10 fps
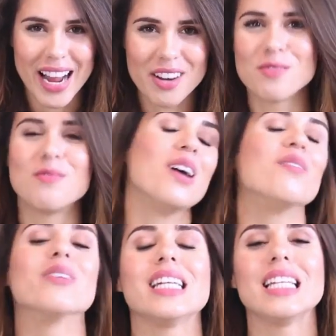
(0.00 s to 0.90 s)
right,
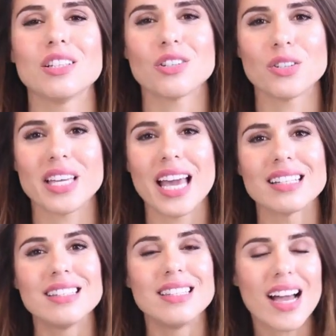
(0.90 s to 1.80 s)
what we need to
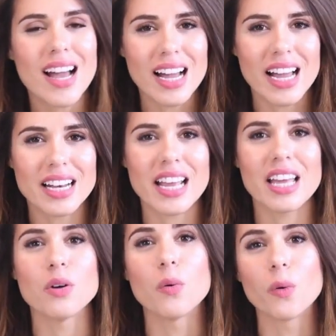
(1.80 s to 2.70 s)
get done
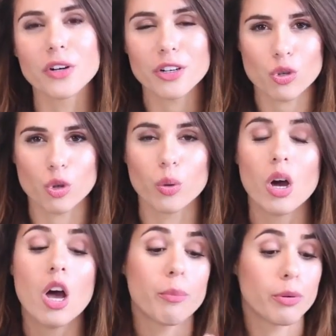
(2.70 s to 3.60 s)
in order
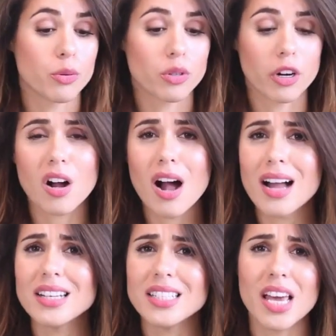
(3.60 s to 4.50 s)
to produce our
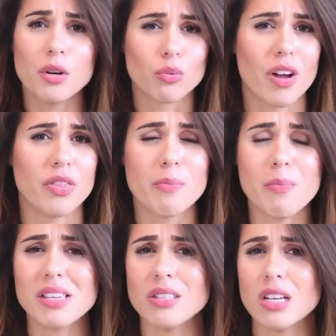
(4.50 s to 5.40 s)
content, run the
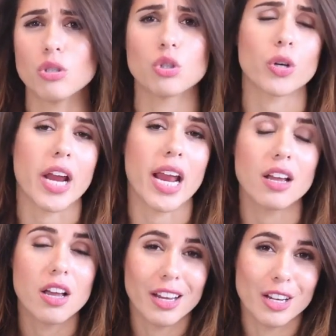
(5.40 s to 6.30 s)
business,
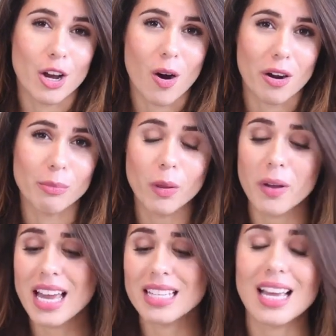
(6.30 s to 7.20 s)
train, you know, our
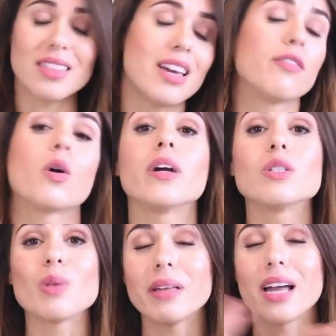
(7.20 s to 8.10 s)
employees, and then of
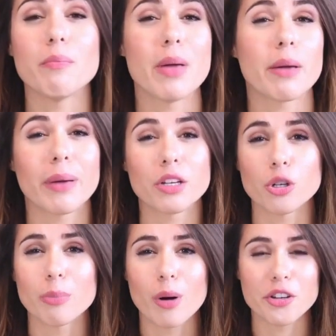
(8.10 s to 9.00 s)
course we plan big
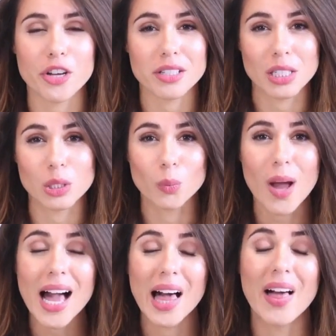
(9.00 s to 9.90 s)
picture projects as
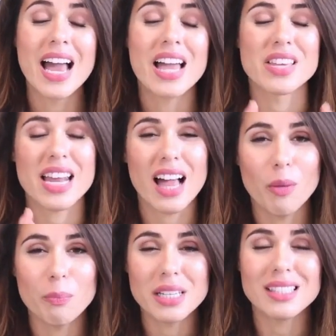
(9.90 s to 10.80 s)
well that
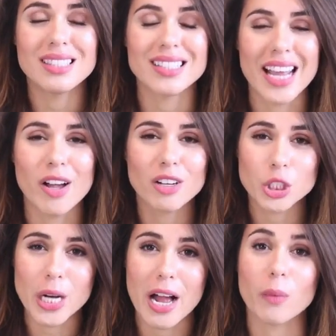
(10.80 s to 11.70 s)
help us stay
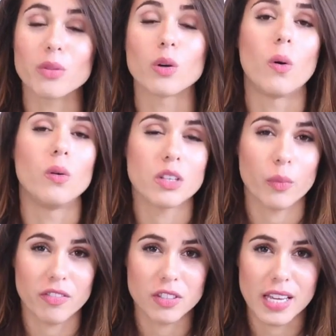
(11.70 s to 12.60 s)
on track with the goals
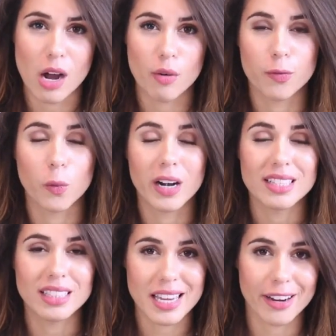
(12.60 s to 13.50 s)
that we've set out
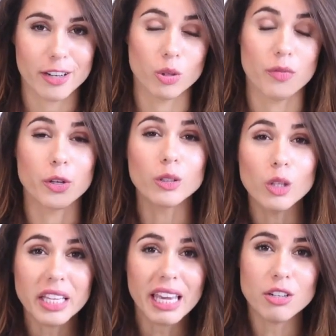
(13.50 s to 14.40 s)
for the year. So if you're
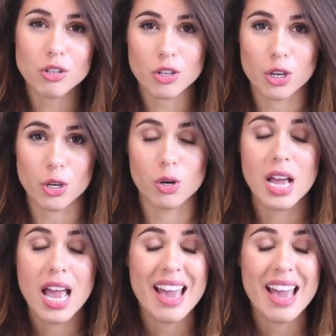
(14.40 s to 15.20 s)
looking to to